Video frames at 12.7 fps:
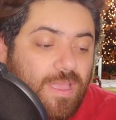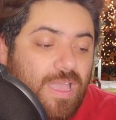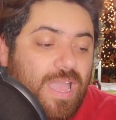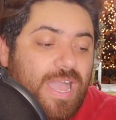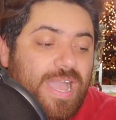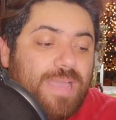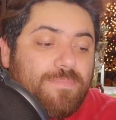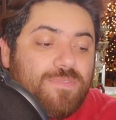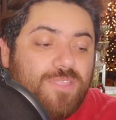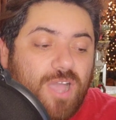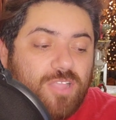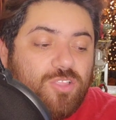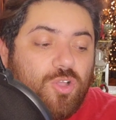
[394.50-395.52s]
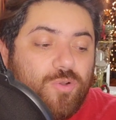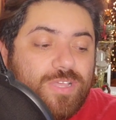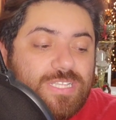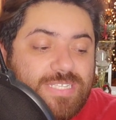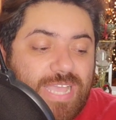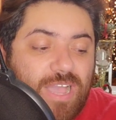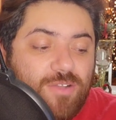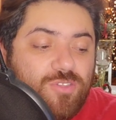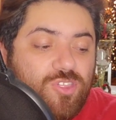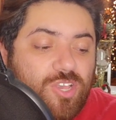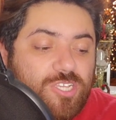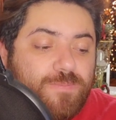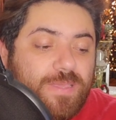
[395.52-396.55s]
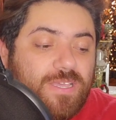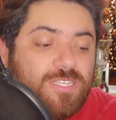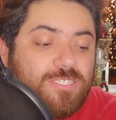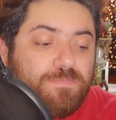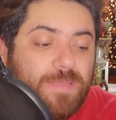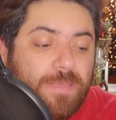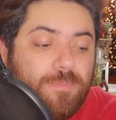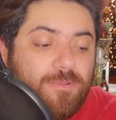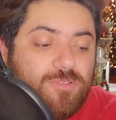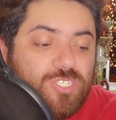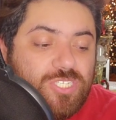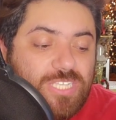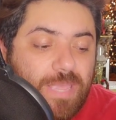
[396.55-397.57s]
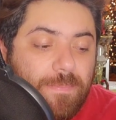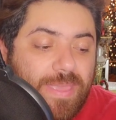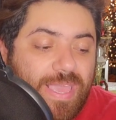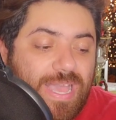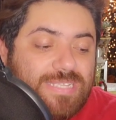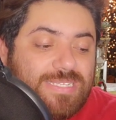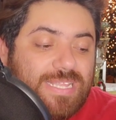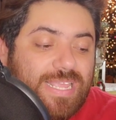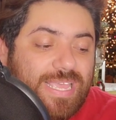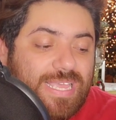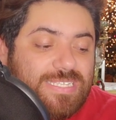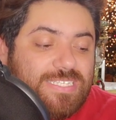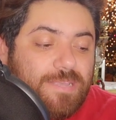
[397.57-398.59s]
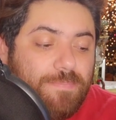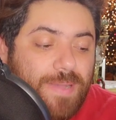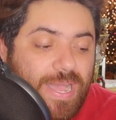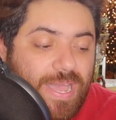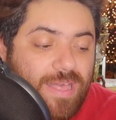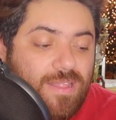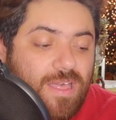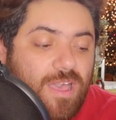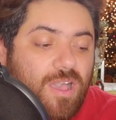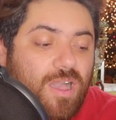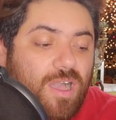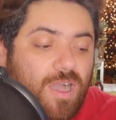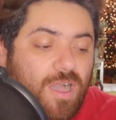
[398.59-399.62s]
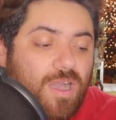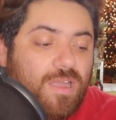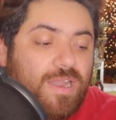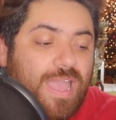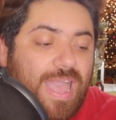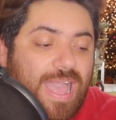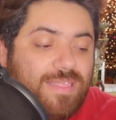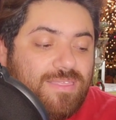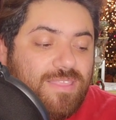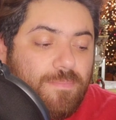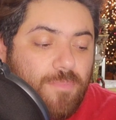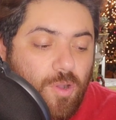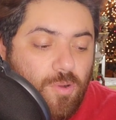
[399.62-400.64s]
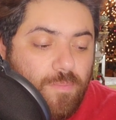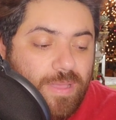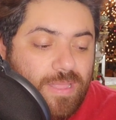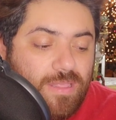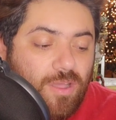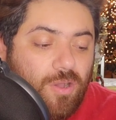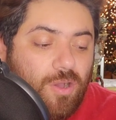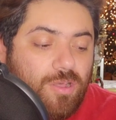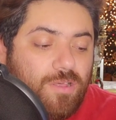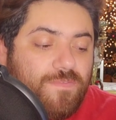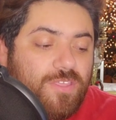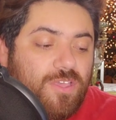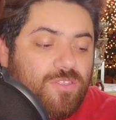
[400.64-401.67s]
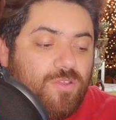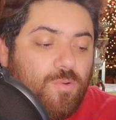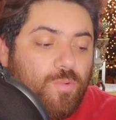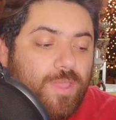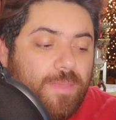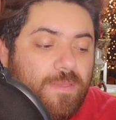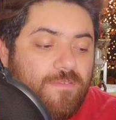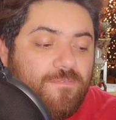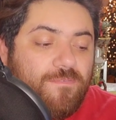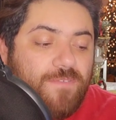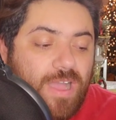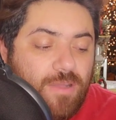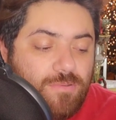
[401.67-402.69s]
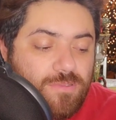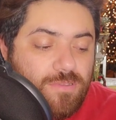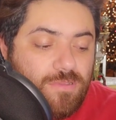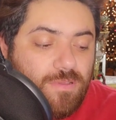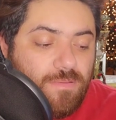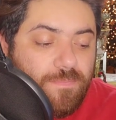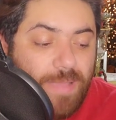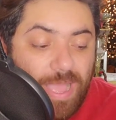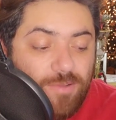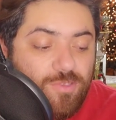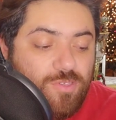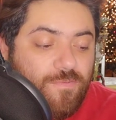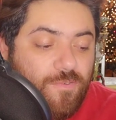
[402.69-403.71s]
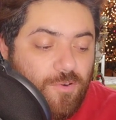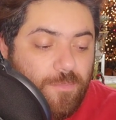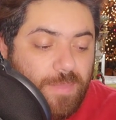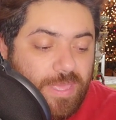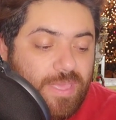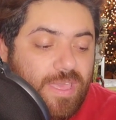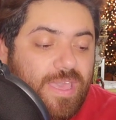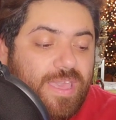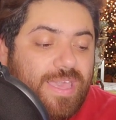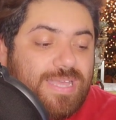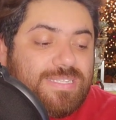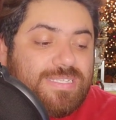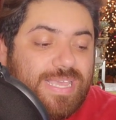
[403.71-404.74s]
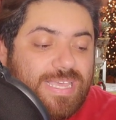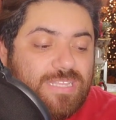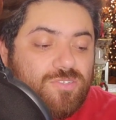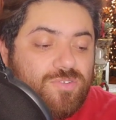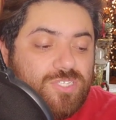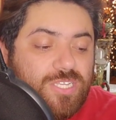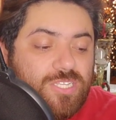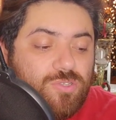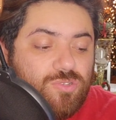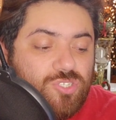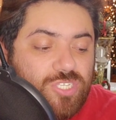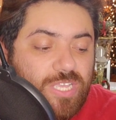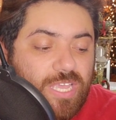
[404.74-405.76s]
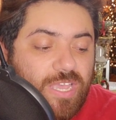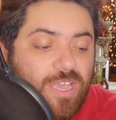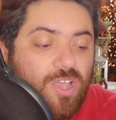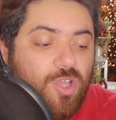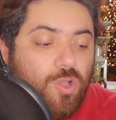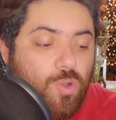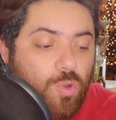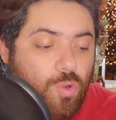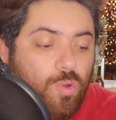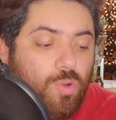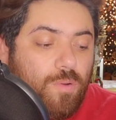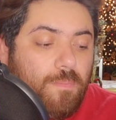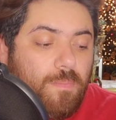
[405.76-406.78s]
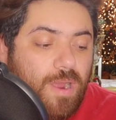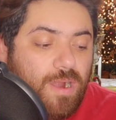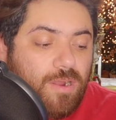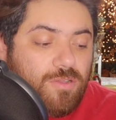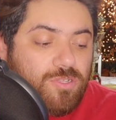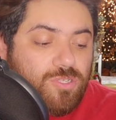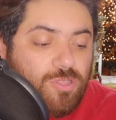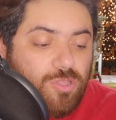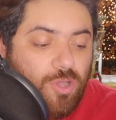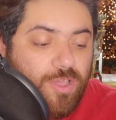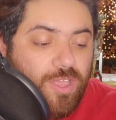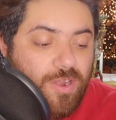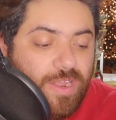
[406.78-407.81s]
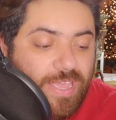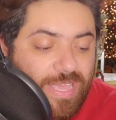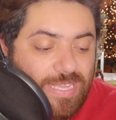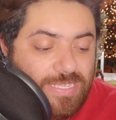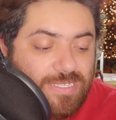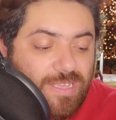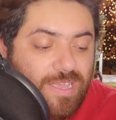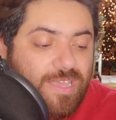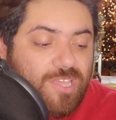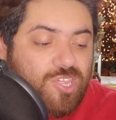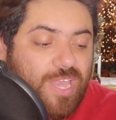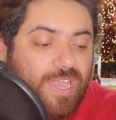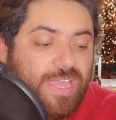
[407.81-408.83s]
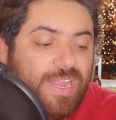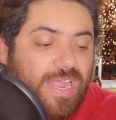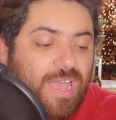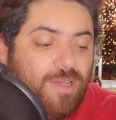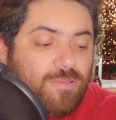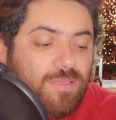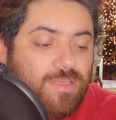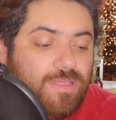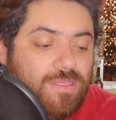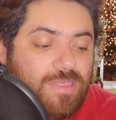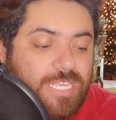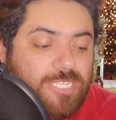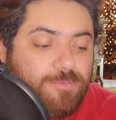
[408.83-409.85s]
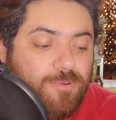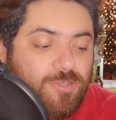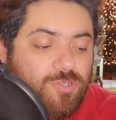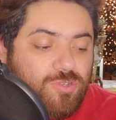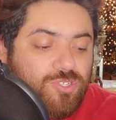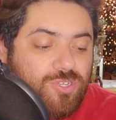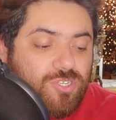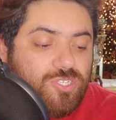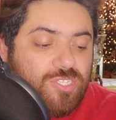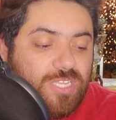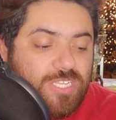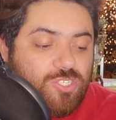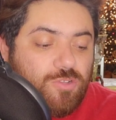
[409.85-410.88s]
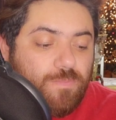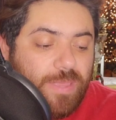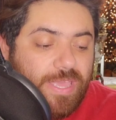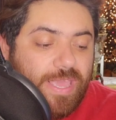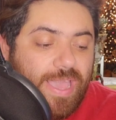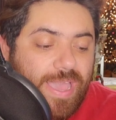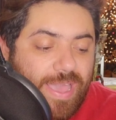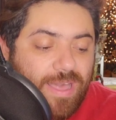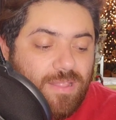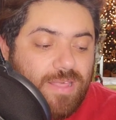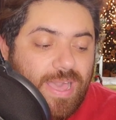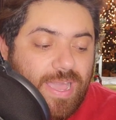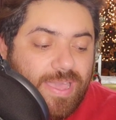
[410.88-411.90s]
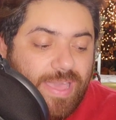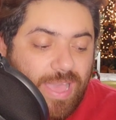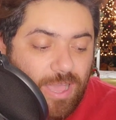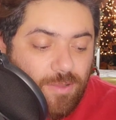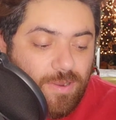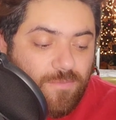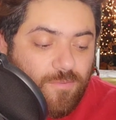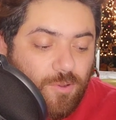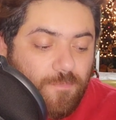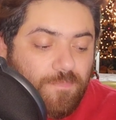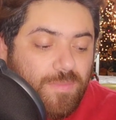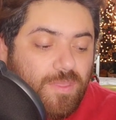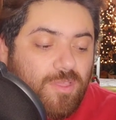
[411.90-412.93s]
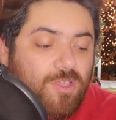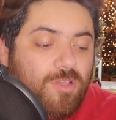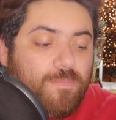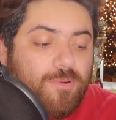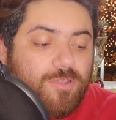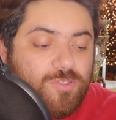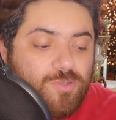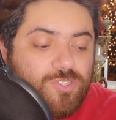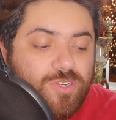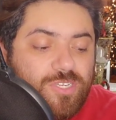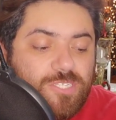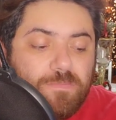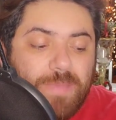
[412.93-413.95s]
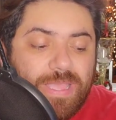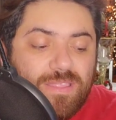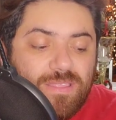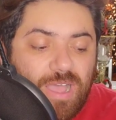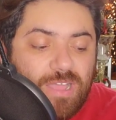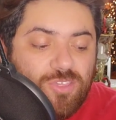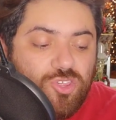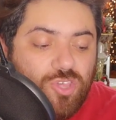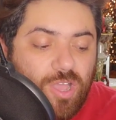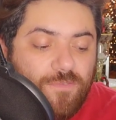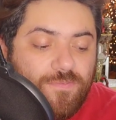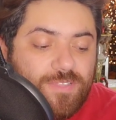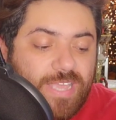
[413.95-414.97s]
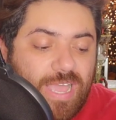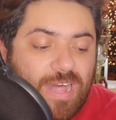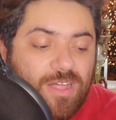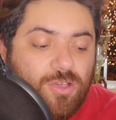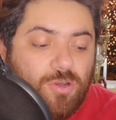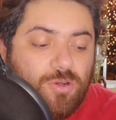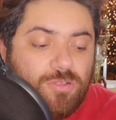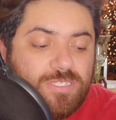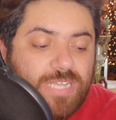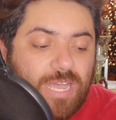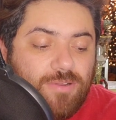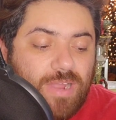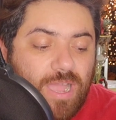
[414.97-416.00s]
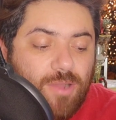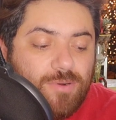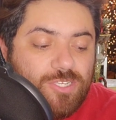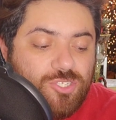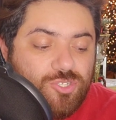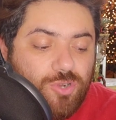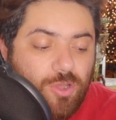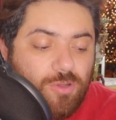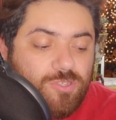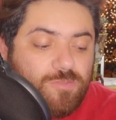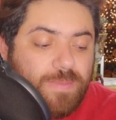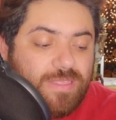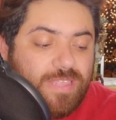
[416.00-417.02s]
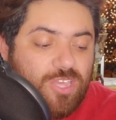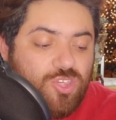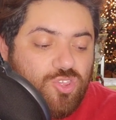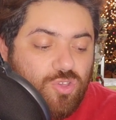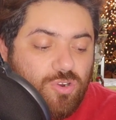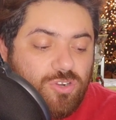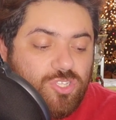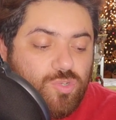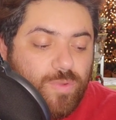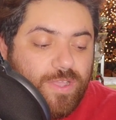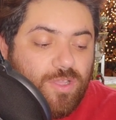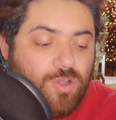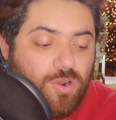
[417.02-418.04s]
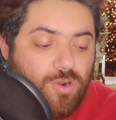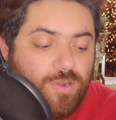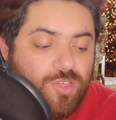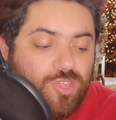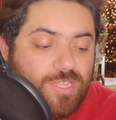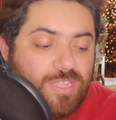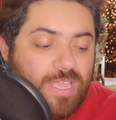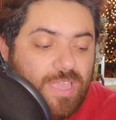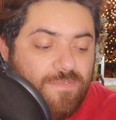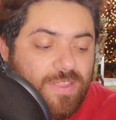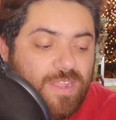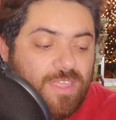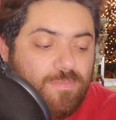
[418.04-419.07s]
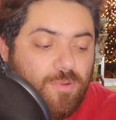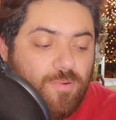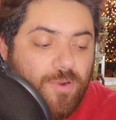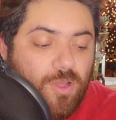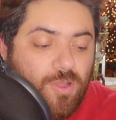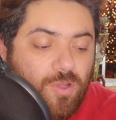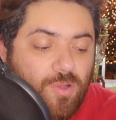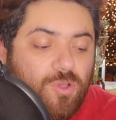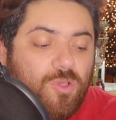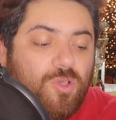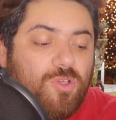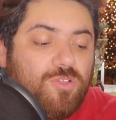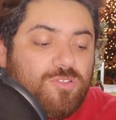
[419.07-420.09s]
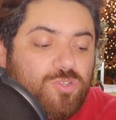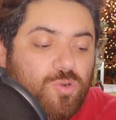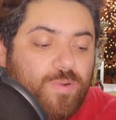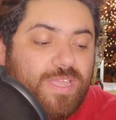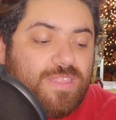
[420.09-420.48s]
I am not going down just because people see me as an easy pile on at the moment. All of the other women vouch for me. It's interesting to see who Marco's lawyer is. Check it out. These producers need to be held accountable. Producers may not shove the alcohol down our throats, but they sure do encourage it, even in Morocco, during